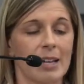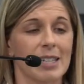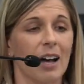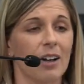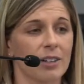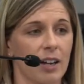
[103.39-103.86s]

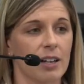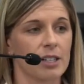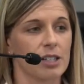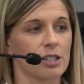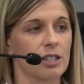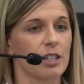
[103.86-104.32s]
As health
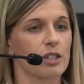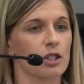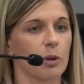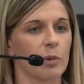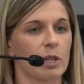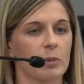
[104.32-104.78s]
conscious
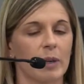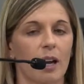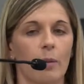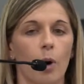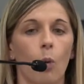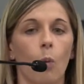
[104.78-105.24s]
consumers
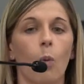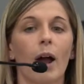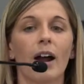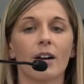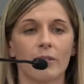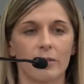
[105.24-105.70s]
become
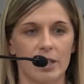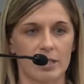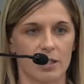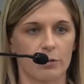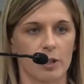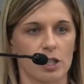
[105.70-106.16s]
aware of
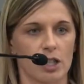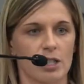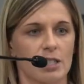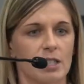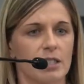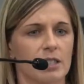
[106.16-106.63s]
these
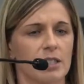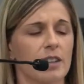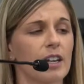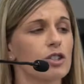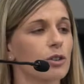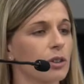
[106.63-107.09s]
deficiencies,
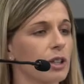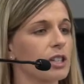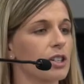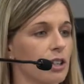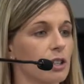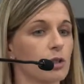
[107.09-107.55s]
they truly
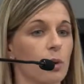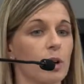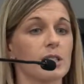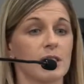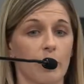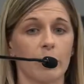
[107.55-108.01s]
turn
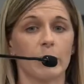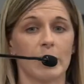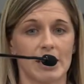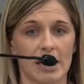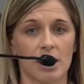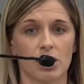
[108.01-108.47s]
towards
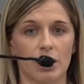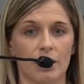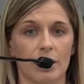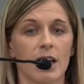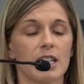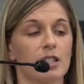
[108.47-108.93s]

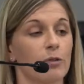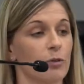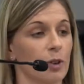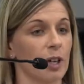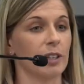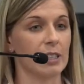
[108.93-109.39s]
supplementation to
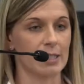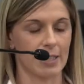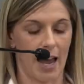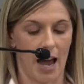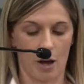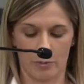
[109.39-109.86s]
fill these
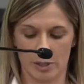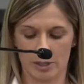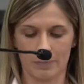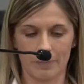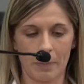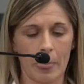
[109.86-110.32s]

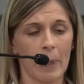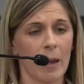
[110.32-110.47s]
gaps.